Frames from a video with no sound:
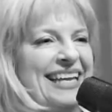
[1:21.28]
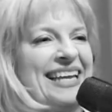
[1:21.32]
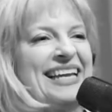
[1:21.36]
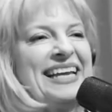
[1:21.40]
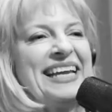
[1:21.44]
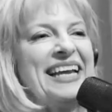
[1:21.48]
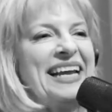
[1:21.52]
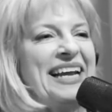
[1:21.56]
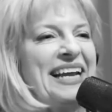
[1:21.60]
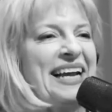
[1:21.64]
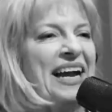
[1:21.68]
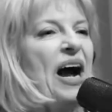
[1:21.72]
It's thing.
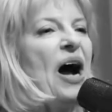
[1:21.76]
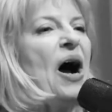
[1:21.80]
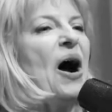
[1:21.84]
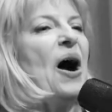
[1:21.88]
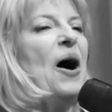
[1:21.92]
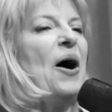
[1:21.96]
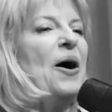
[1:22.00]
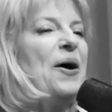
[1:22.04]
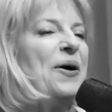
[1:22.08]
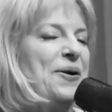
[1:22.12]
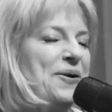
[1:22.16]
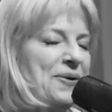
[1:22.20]
a one line
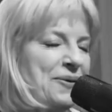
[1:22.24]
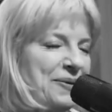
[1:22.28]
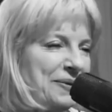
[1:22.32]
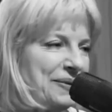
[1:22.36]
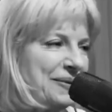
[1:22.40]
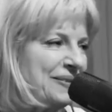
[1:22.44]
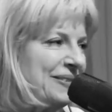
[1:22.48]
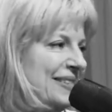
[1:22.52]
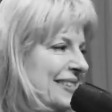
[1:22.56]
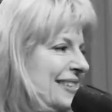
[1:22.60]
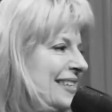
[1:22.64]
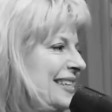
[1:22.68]
oh. reality
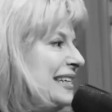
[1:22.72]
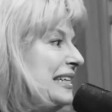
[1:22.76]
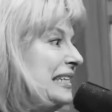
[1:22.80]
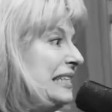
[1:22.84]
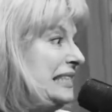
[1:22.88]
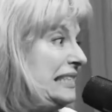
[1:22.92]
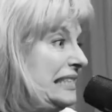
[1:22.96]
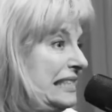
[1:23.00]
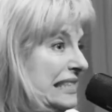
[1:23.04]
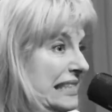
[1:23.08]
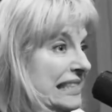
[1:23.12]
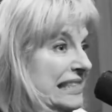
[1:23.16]
show
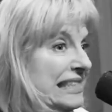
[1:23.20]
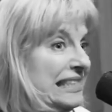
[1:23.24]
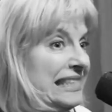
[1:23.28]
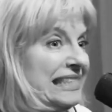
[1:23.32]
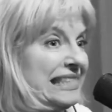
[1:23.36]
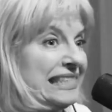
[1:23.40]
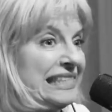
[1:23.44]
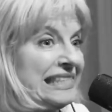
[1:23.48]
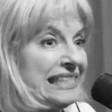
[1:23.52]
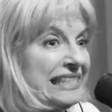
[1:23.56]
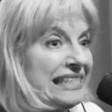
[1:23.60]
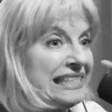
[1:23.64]
of
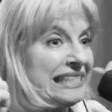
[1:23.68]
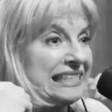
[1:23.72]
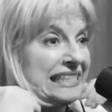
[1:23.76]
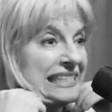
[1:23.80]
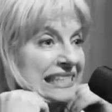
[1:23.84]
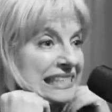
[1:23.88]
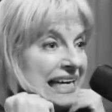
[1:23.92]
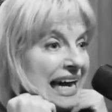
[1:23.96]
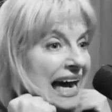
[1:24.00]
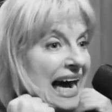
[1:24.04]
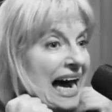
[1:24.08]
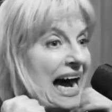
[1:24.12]
OnStL in the
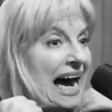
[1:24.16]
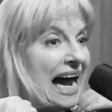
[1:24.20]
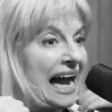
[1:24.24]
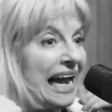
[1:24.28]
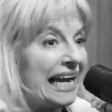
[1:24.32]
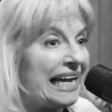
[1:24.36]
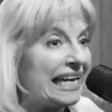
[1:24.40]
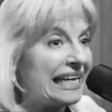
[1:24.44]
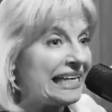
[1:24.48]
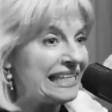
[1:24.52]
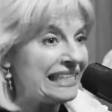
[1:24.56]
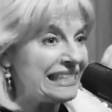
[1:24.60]
office.
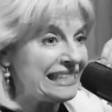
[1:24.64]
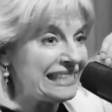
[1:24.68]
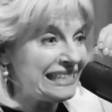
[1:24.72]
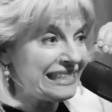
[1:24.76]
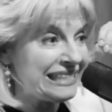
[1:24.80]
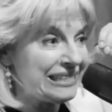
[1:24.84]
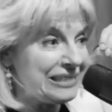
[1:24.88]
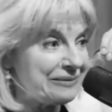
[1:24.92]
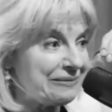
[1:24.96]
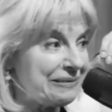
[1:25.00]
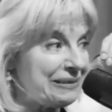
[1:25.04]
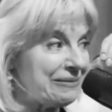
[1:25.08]
Yikes!
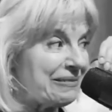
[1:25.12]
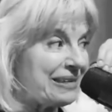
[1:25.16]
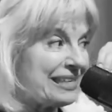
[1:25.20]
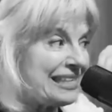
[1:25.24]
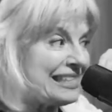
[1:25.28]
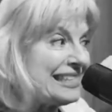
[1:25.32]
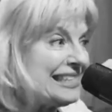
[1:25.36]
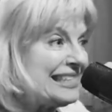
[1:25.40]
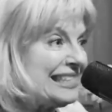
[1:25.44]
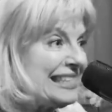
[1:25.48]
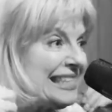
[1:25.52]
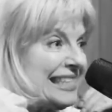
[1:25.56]
Do yeah.
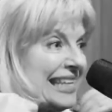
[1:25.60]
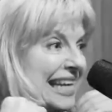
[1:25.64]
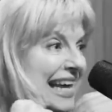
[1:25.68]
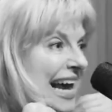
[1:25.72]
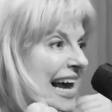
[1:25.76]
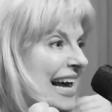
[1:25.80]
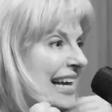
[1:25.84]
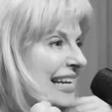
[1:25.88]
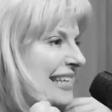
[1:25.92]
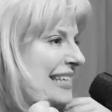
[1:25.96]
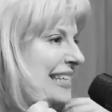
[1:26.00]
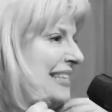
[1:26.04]
want to see that?
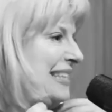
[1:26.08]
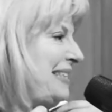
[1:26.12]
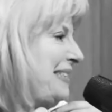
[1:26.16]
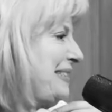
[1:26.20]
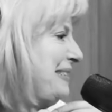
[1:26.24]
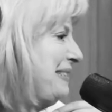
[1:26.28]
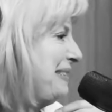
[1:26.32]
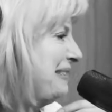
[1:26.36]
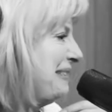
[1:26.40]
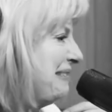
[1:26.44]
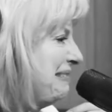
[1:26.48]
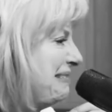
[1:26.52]

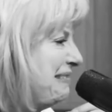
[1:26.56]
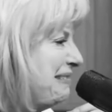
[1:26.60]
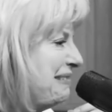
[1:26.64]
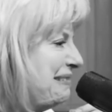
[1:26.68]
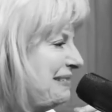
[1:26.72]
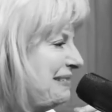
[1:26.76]
yeah.